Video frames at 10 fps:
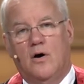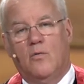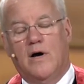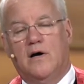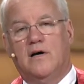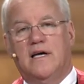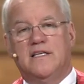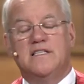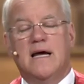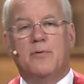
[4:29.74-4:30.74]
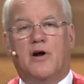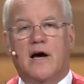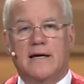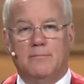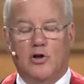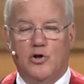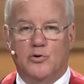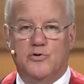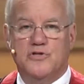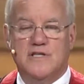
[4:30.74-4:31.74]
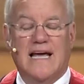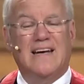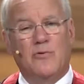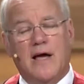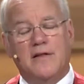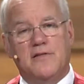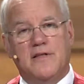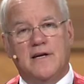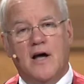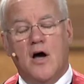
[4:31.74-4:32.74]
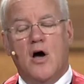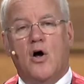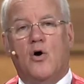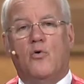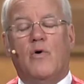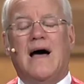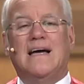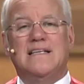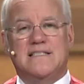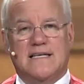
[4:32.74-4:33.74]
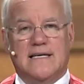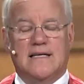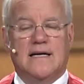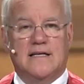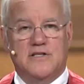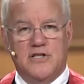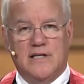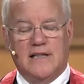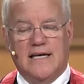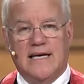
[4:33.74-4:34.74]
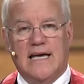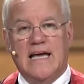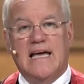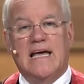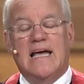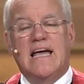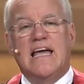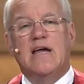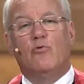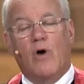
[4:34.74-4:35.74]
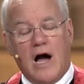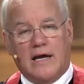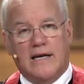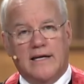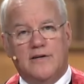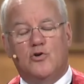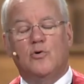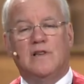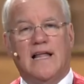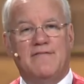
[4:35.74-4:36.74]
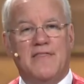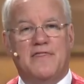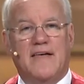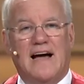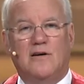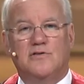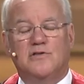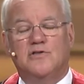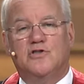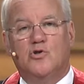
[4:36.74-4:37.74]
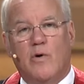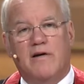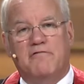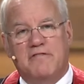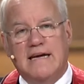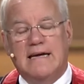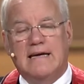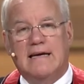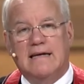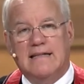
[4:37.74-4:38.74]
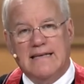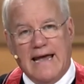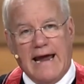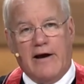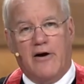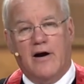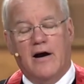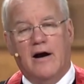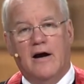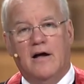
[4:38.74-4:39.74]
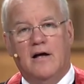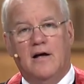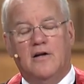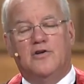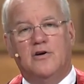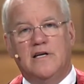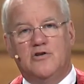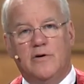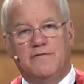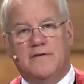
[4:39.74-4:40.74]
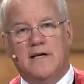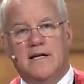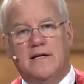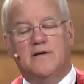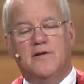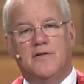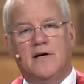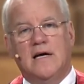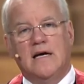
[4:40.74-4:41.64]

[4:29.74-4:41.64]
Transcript: Well, his neighbor cut him loose, and rather than rising gently, he rocketed to 11,000 square feet in the air until he drifted into the,